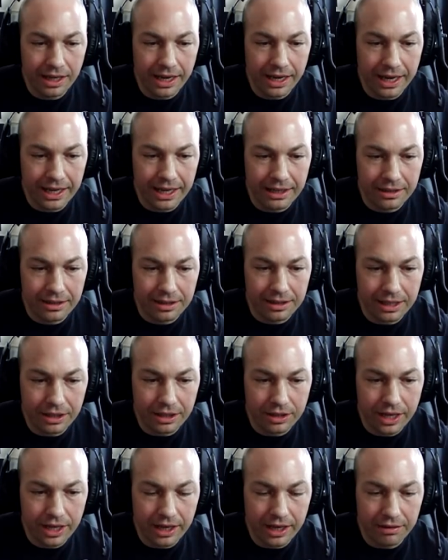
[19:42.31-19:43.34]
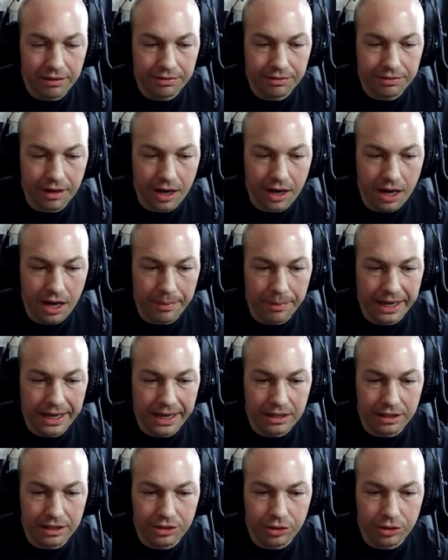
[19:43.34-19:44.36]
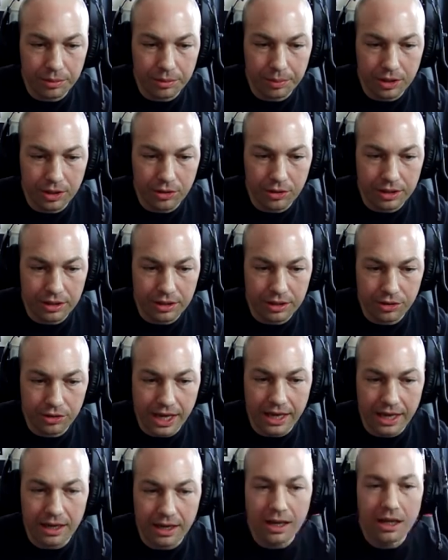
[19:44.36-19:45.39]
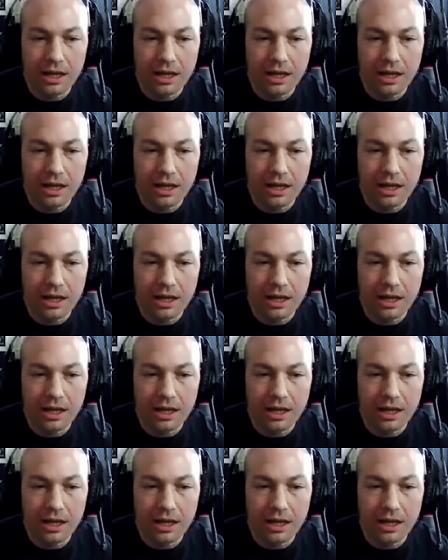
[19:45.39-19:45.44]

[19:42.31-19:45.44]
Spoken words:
and it'll kind of automatically do it, but you can do that.